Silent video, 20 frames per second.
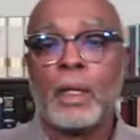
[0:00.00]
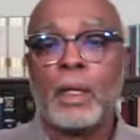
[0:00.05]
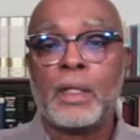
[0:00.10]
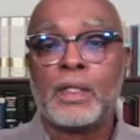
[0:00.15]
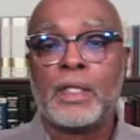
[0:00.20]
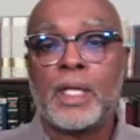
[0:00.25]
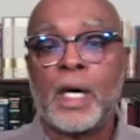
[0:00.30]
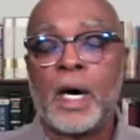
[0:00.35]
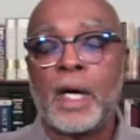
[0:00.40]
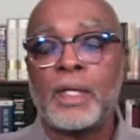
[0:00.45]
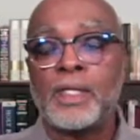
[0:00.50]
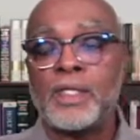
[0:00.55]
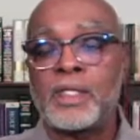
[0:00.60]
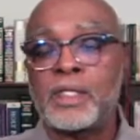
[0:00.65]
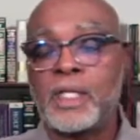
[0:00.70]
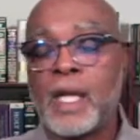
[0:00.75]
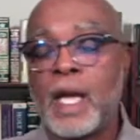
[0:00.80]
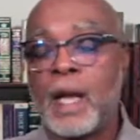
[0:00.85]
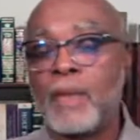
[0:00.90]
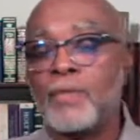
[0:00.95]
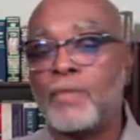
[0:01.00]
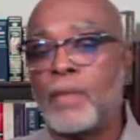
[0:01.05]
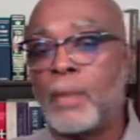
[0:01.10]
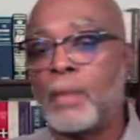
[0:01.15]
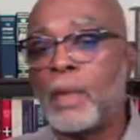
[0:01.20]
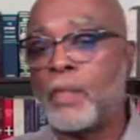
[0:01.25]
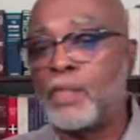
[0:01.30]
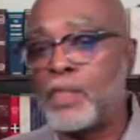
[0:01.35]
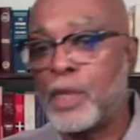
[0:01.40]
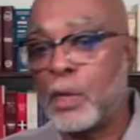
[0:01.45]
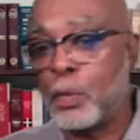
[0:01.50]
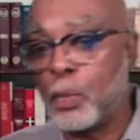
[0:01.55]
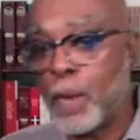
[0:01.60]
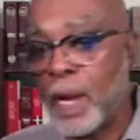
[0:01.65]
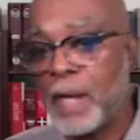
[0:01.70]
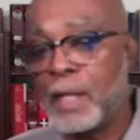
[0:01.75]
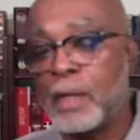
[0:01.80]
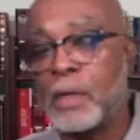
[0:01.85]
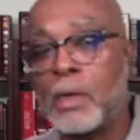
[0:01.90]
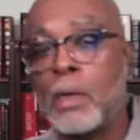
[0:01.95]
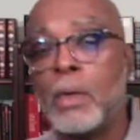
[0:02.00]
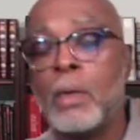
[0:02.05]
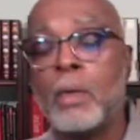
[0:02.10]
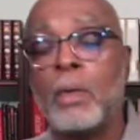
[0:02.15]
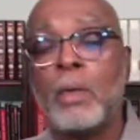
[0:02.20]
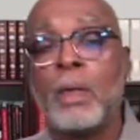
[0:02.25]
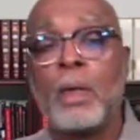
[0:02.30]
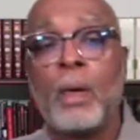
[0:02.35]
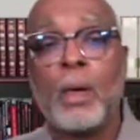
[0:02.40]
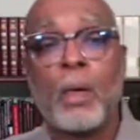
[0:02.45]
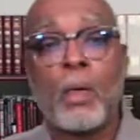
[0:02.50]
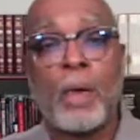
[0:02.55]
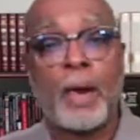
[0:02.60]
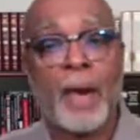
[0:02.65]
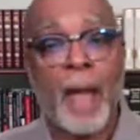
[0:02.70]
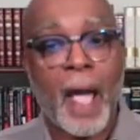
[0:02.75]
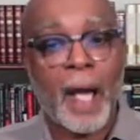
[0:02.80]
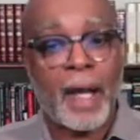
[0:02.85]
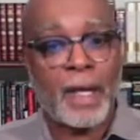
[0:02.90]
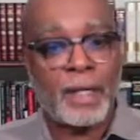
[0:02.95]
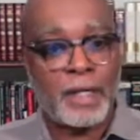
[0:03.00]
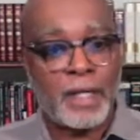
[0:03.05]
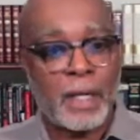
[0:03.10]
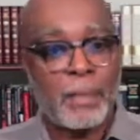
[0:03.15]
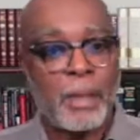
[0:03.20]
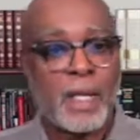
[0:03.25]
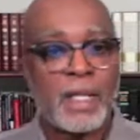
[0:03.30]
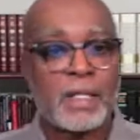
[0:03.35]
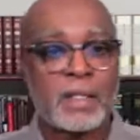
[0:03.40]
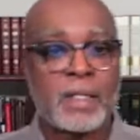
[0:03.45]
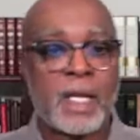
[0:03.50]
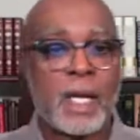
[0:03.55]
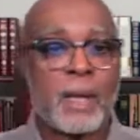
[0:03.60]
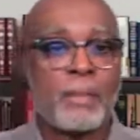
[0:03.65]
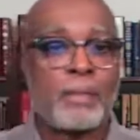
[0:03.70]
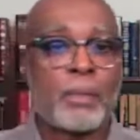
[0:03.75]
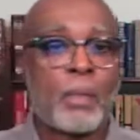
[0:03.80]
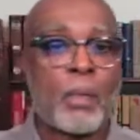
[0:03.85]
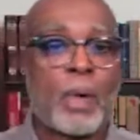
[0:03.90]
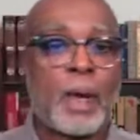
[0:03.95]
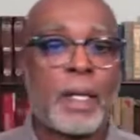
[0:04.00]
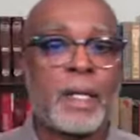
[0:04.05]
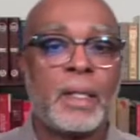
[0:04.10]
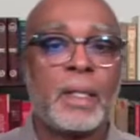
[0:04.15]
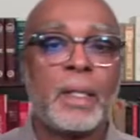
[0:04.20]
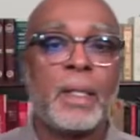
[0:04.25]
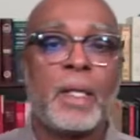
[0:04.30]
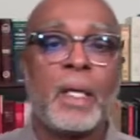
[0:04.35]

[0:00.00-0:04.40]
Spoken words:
to understand from a theoretical or an academic standpoint